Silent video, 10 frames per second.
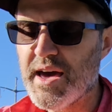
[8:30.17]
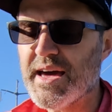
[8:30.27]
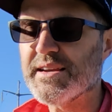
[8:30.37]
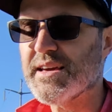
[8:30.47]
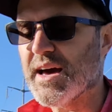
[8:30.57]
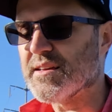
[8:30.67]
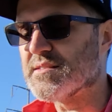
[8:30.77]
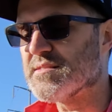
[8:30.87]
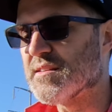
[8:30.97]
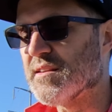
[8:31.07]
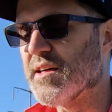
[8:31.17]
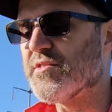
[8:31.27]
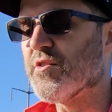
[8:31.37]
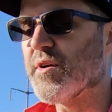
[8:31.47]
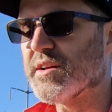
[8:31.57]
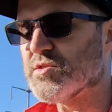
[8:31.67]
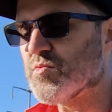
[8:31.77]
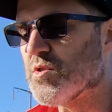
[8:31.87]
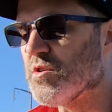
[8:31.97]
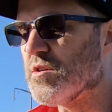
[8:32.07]
and yes, let the credits
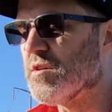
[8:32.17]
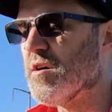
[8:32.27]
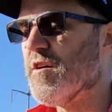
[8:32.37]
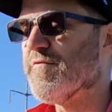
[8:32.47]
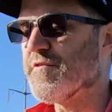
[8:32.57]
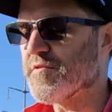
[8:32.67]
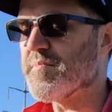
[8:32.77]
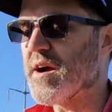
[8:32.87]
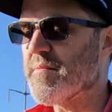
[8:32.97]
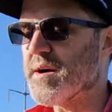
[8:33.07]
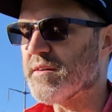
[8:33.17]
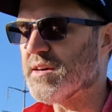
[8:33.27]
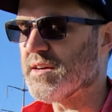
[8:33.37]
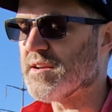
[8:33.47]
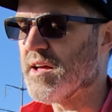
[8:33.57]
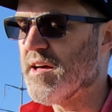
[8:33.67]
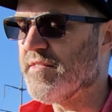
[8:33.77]
roll for the Paramount Kid.